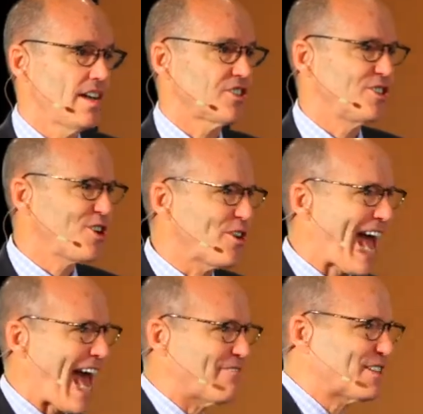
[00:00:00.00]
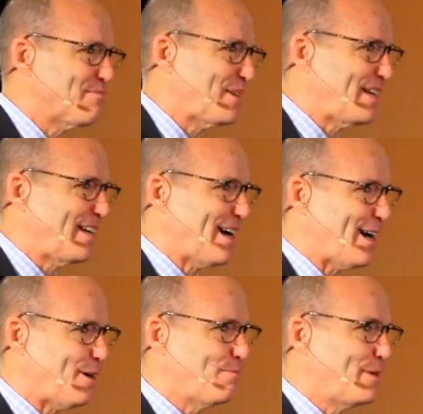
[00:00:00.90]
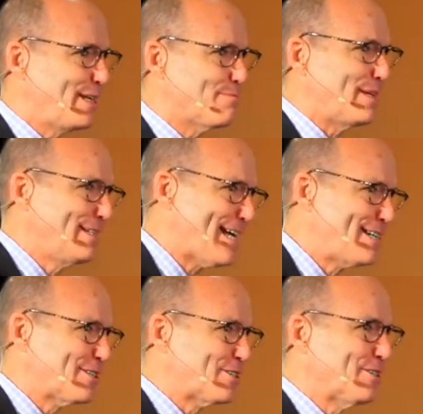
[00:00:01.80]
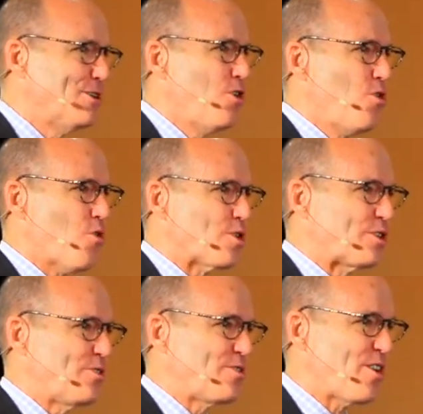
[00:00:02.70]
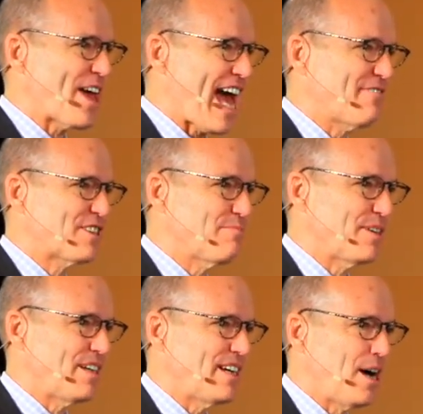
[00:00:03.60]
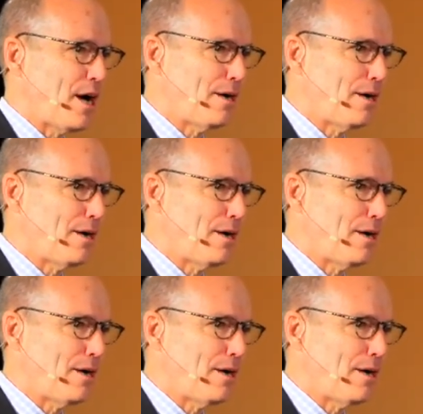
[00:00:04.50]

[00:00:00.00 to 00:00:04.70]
So you don't have to be a P2P lender, or you don't have to be